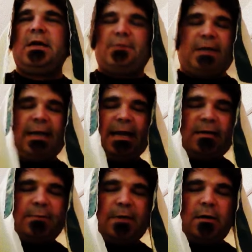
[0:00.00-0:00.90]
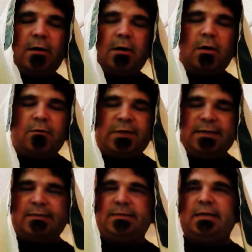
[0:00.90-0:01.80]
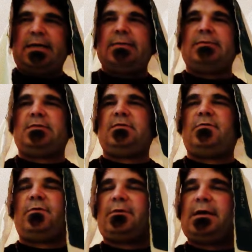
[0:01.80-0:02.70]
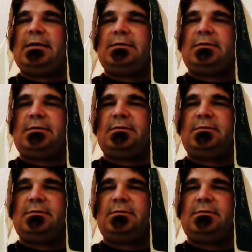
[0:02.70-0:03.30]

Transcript: They had to be all these things for us.